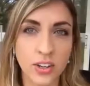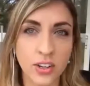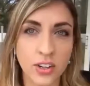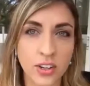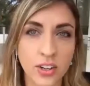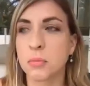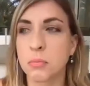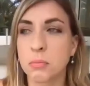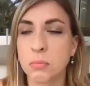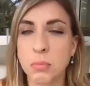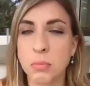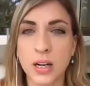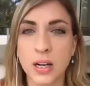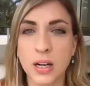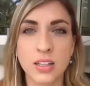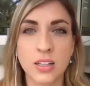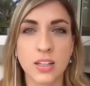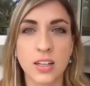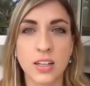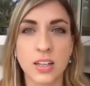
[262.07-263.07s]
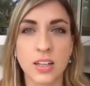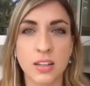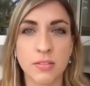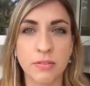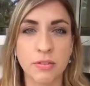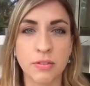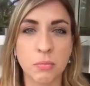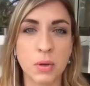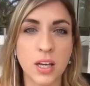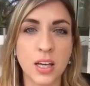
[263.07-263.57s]
And, but eh,
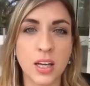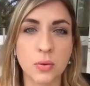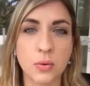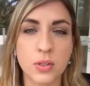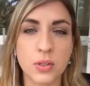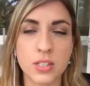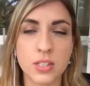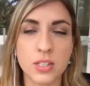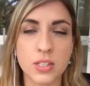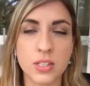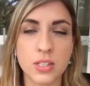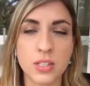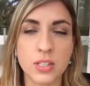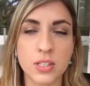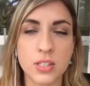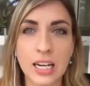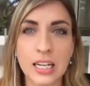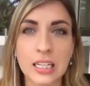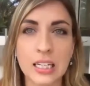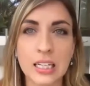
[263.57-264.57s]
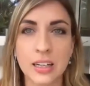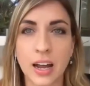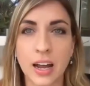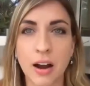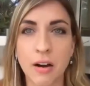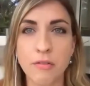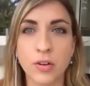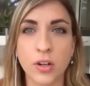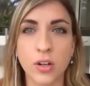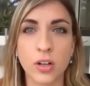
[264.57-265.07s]
for me, it was like, I didn't
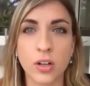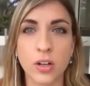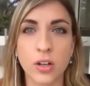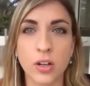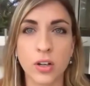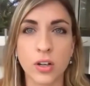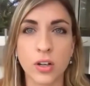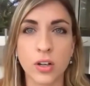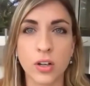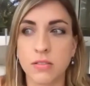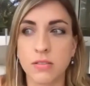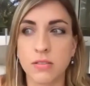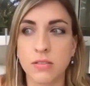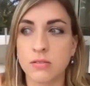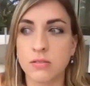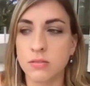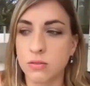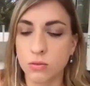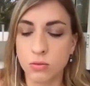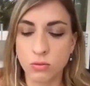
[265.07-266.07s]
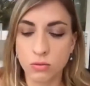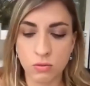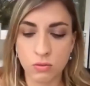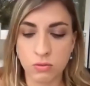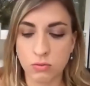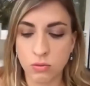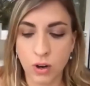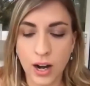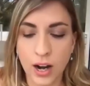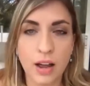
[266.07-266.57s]
ever, even
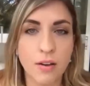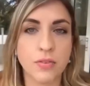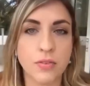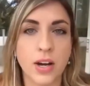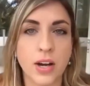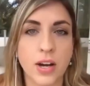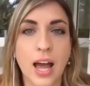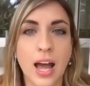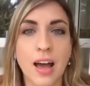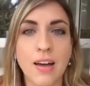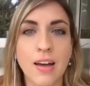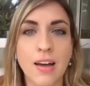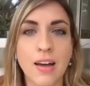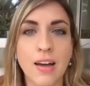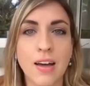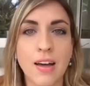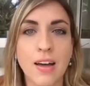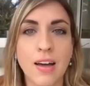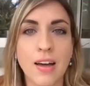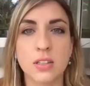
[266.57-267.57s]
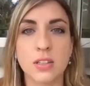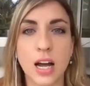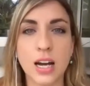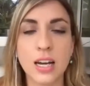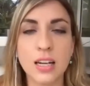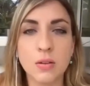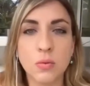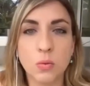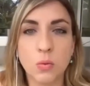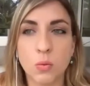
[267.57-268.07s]
right after I had them, I
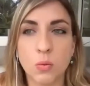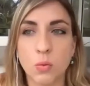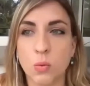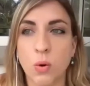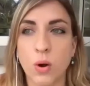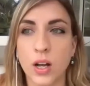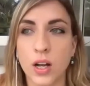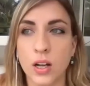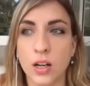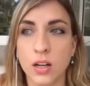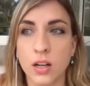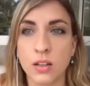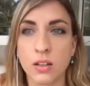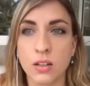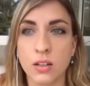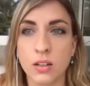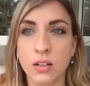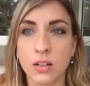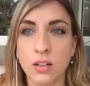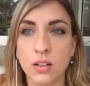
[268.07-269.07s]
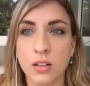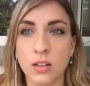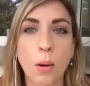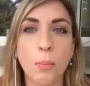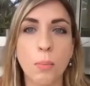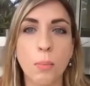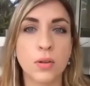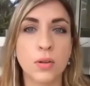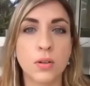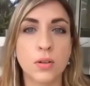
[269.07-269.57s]
didn't want to
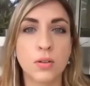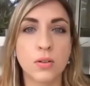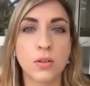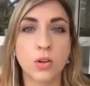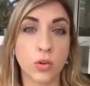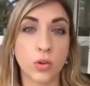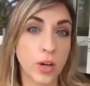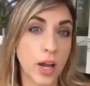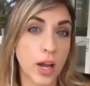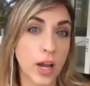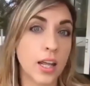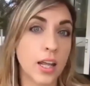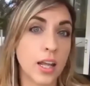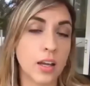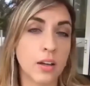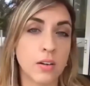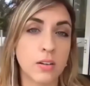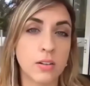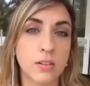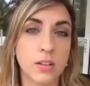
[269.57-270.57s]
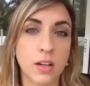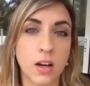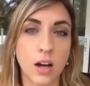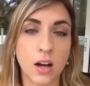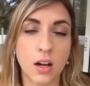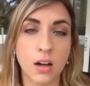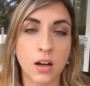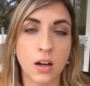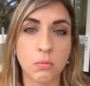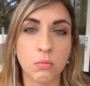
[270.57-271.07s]
stop creating
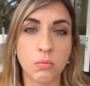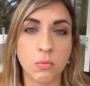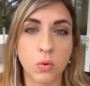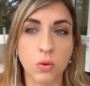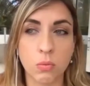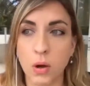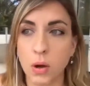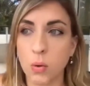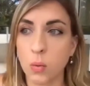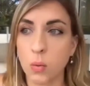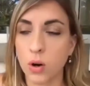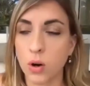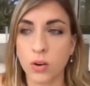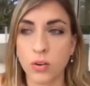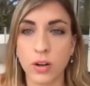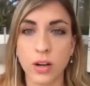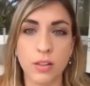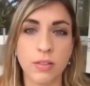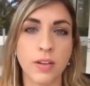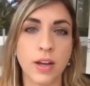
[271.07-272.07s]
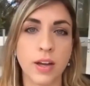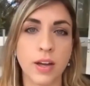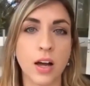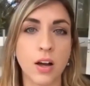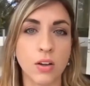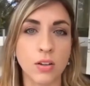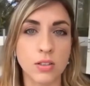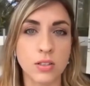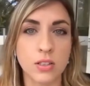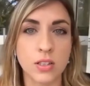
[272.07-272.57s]
um, with my work or anything
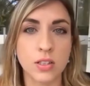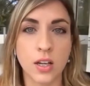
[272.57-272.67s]
else.